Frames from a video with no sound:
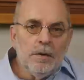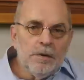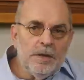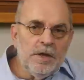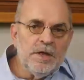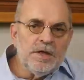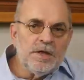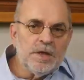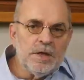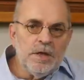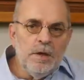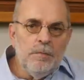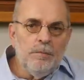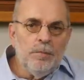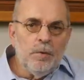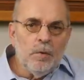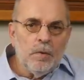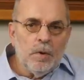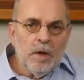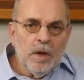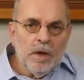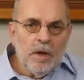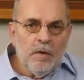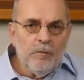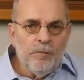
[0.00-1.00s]
This
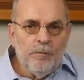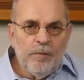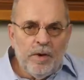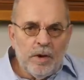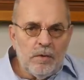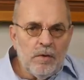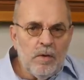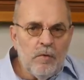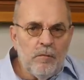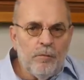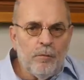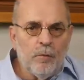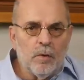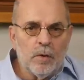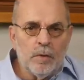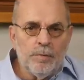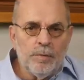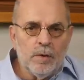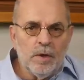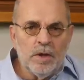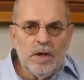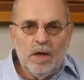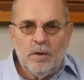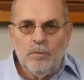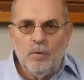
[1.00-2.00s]
simple and very
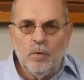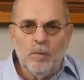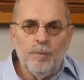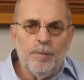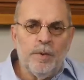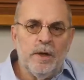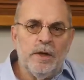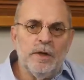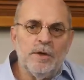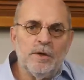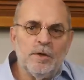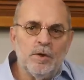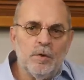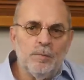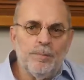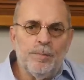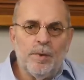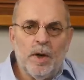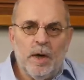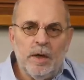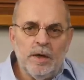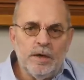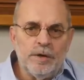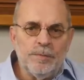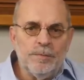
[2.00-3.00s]
affordable network player
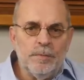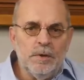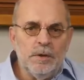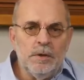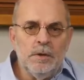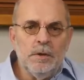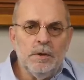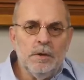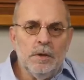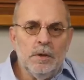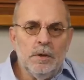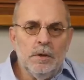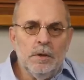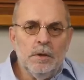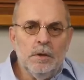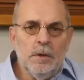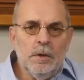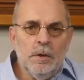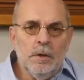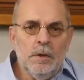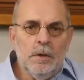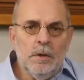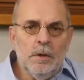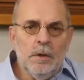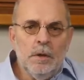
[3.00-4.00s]
surprised me.
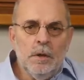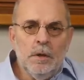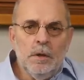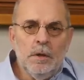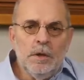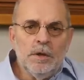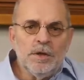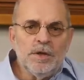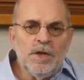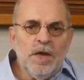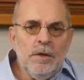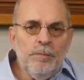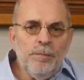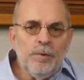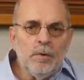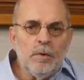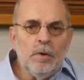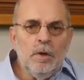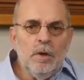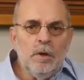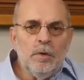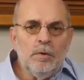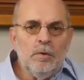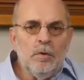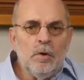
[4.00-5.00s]

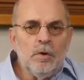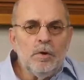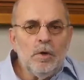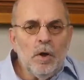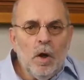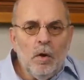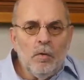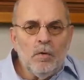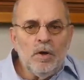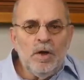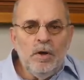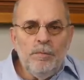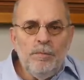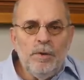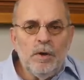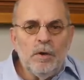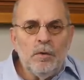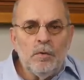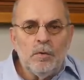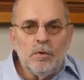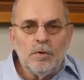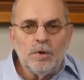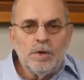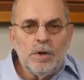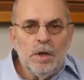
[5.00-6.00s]
Simple not only
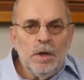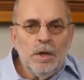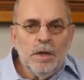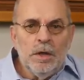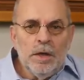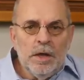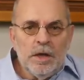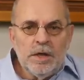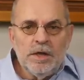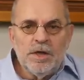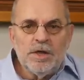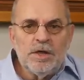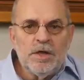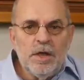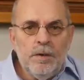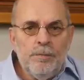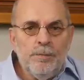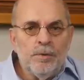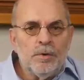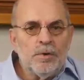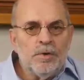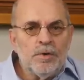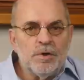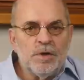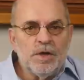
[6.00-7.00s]
because it is
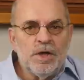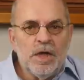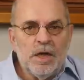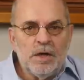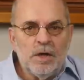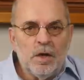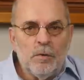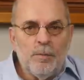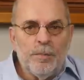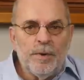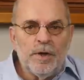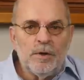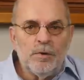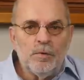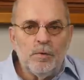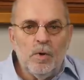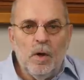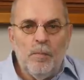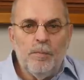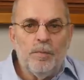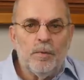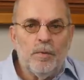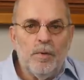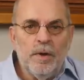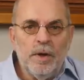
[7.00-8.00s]
simple to set up and to
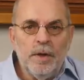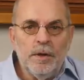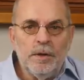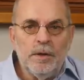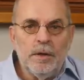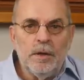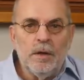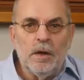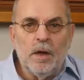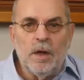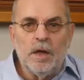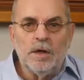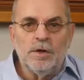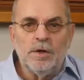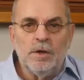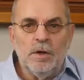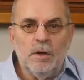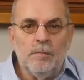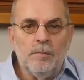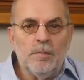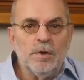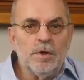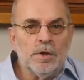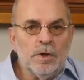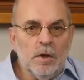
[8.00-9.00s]
operate in large
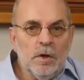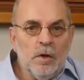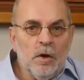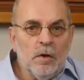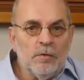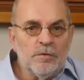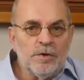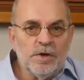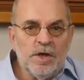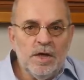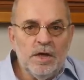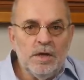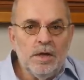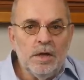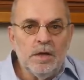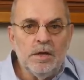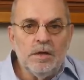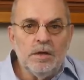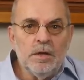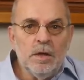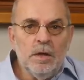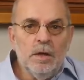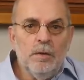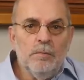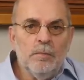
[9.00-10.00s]
numbers of
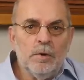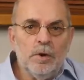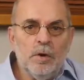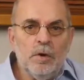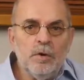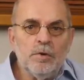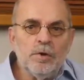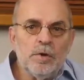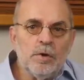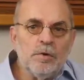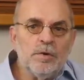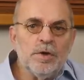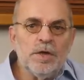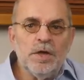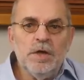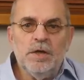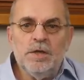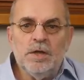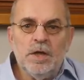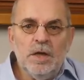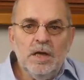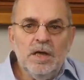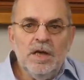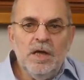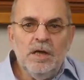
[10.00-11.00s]
settings, but also
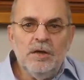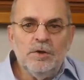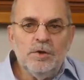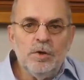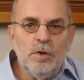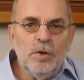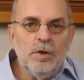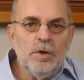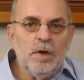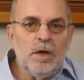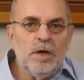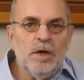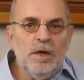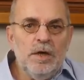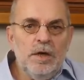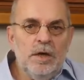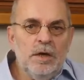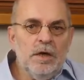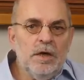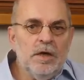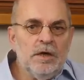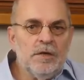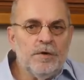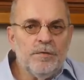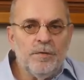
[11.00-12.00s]
since internally
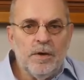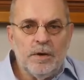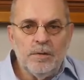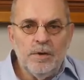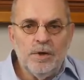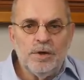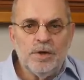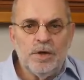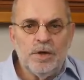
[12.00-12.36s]
it's very